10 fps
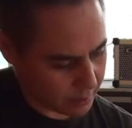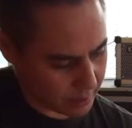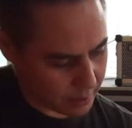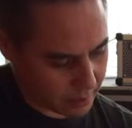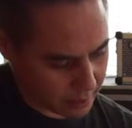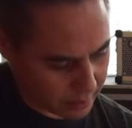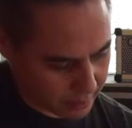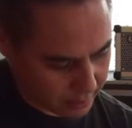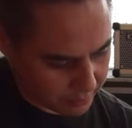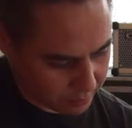
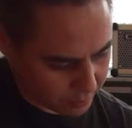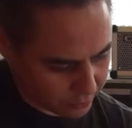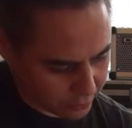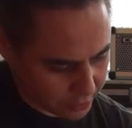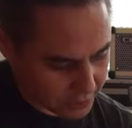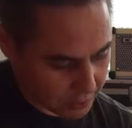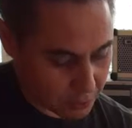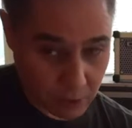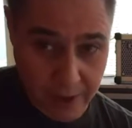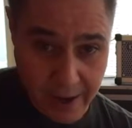it shows up
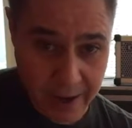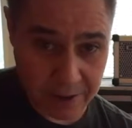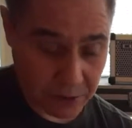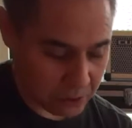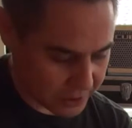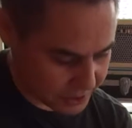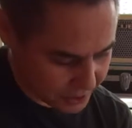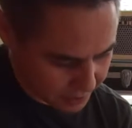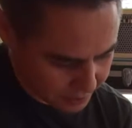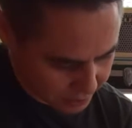all the hand
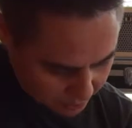noise. So